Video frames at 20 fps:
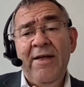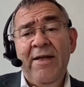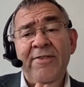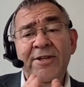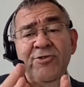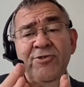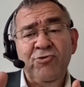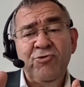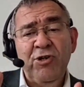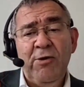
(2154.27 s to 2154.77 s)

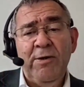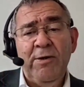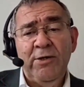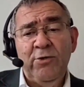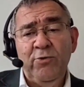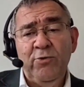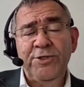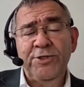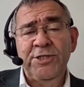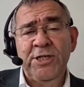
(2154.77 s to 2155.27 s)
and it's
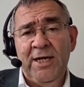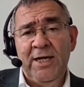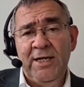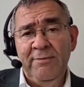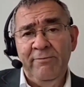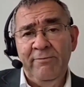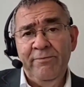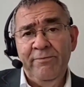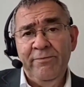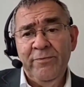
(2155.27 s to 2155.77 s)
growing all the
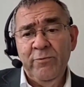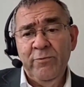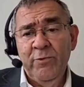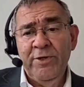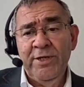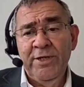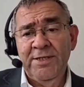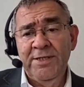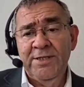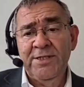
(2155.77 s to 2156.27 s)
time
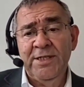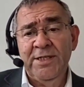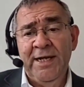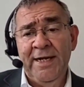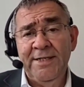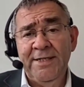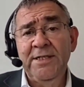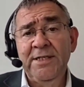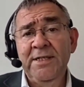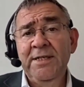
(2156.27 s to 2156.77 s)
with the
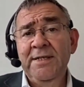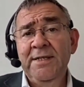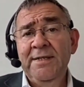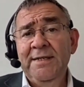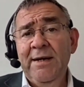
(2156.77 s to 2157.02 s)
internet